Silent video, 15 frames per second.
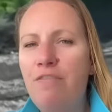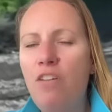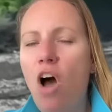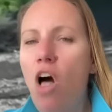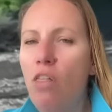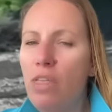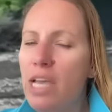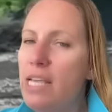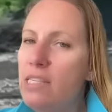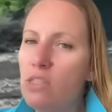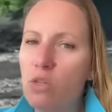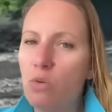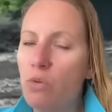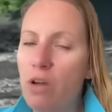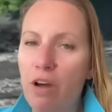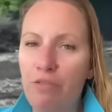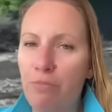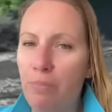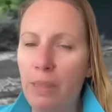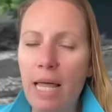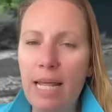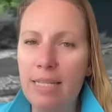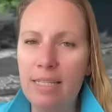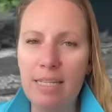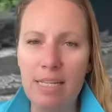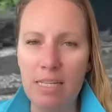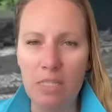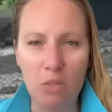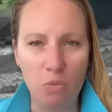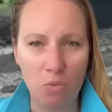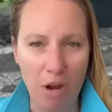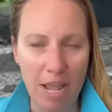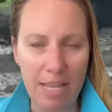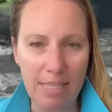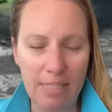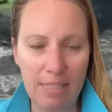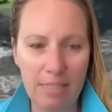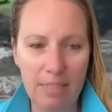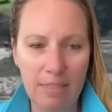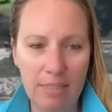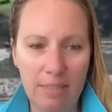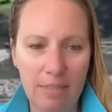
all the history of Blatten is erased.